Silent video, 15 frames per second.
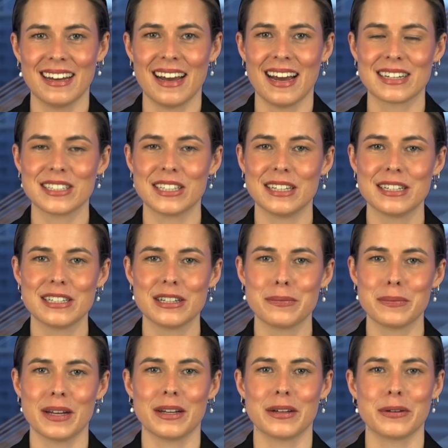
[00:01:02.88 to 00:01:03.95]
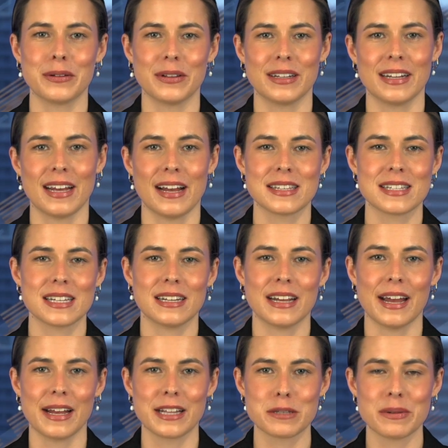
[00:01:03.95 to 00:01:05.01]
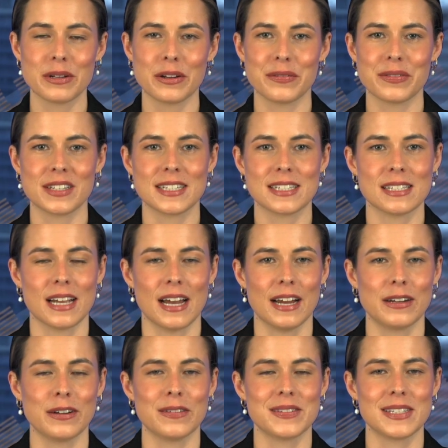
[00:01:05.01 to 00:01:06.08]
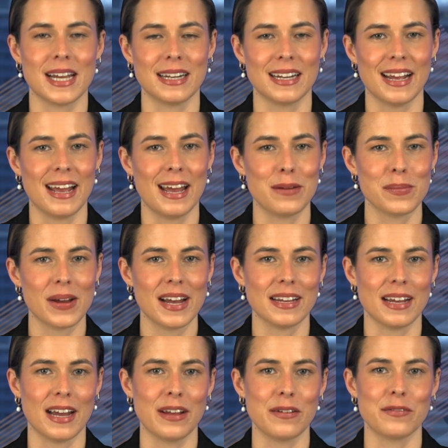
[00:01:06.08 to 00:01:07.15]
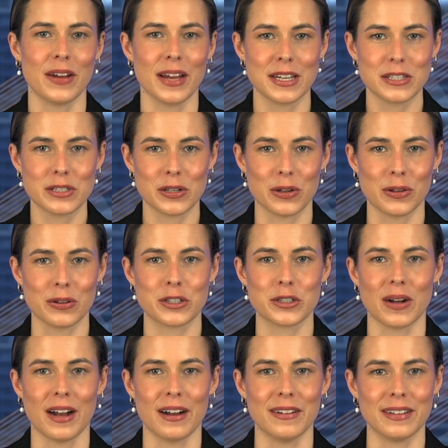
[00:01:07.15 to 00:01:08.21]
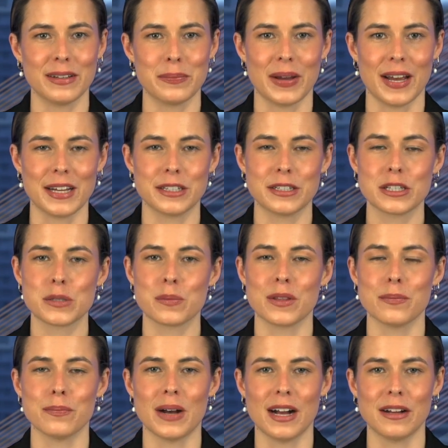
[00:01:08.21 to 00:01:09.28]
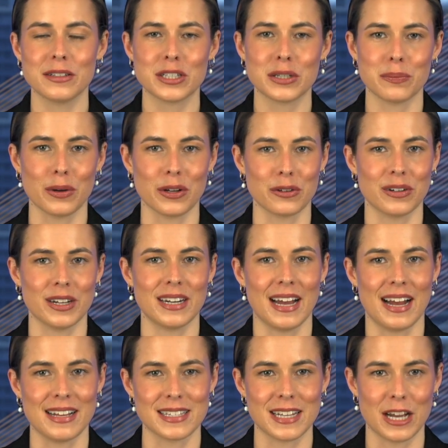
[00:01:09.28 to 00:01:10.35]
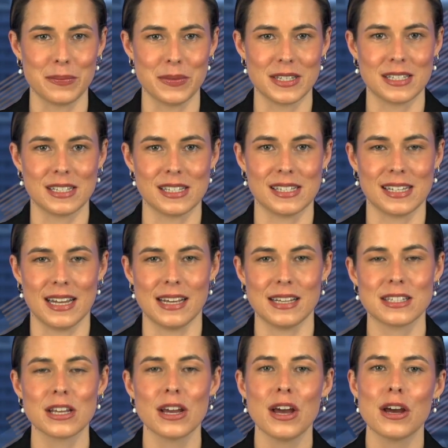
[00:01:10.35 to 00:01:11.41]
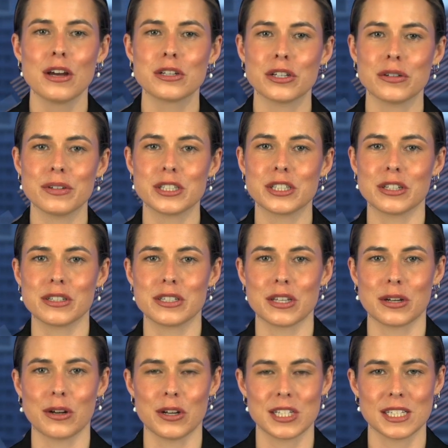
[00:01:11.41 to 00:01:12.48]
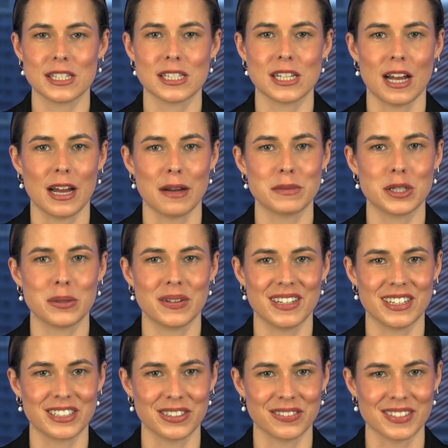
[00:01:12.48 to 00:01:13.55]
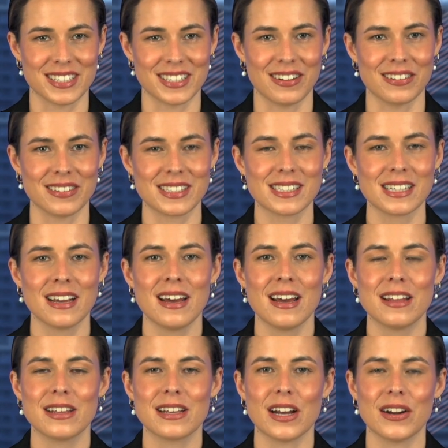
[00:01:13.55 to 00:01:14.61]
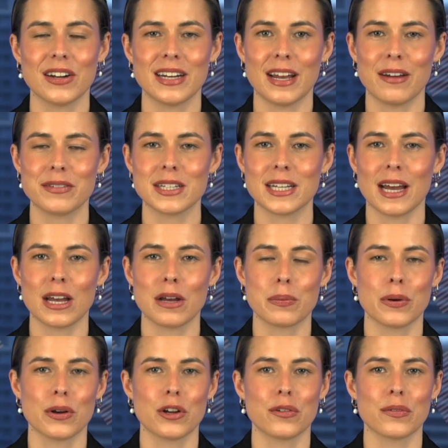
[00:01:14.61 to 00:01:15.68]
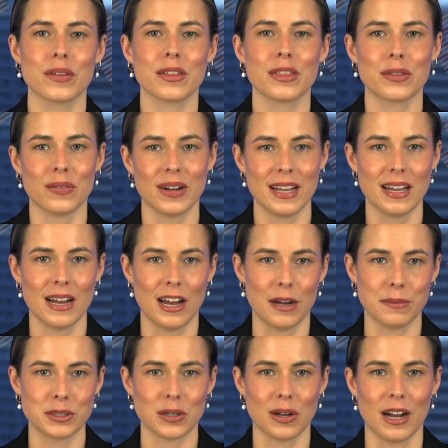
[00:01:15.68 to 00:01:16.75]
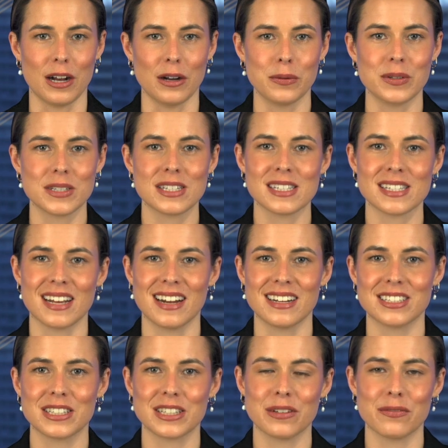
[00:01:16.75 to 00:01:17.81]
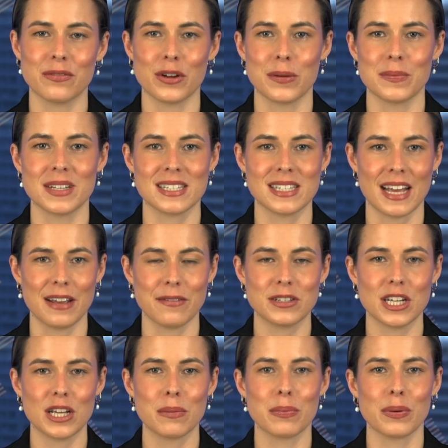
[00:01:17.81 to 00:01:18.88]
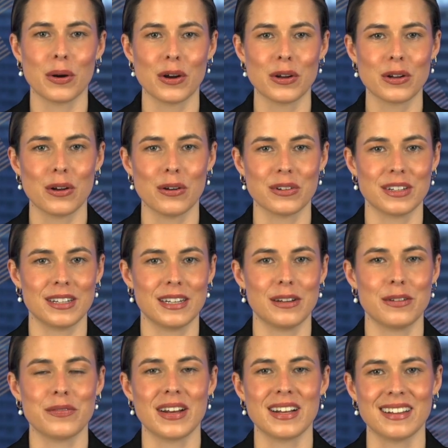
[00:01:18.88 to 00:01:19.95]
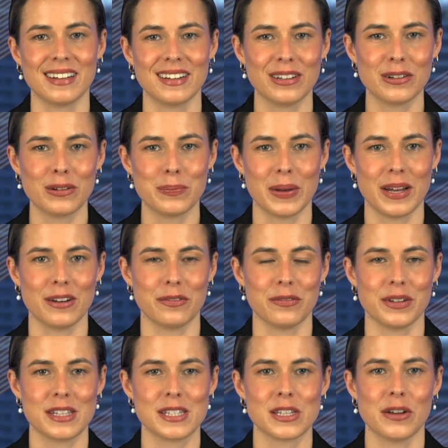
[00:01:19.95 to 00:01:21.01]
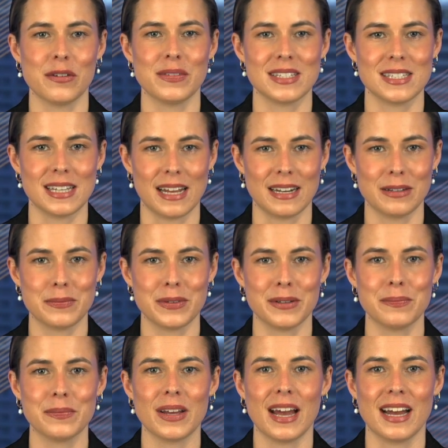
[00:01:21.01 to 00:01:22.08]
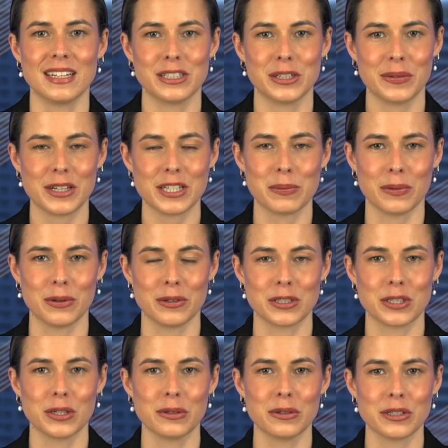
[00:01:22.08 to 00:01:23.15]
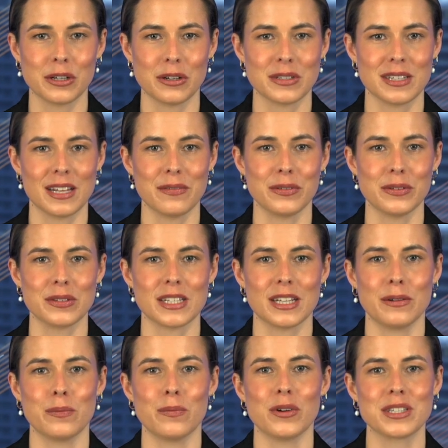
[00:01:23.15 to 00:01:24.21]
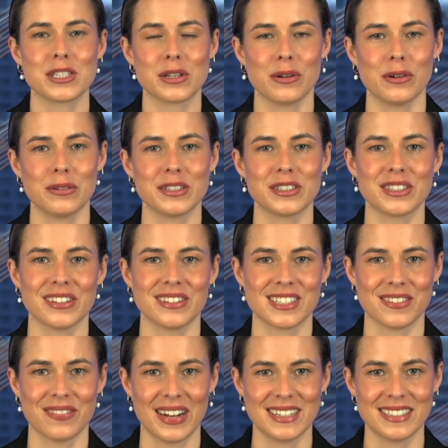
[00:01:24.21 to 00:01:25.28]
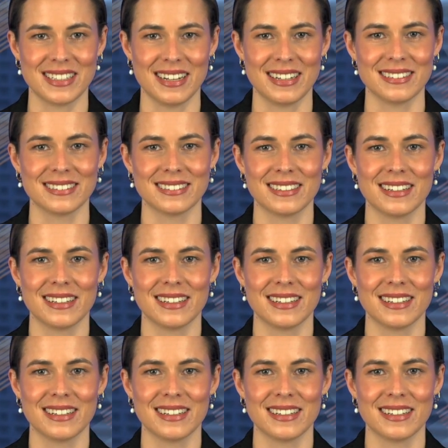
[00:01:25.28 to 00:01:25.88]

Actinogen Medical announced enhancement of the design of Zana MIA Phase 2 trial in patients with mild to moderate Alzheimer's disease to reduce the cost and time to initial results. The current FDA-approved three-arm trial was designed to confirm the safety, pro-cognitive and clinical benefits of Zanamim and to explore two dose levels in what's called dose ranging.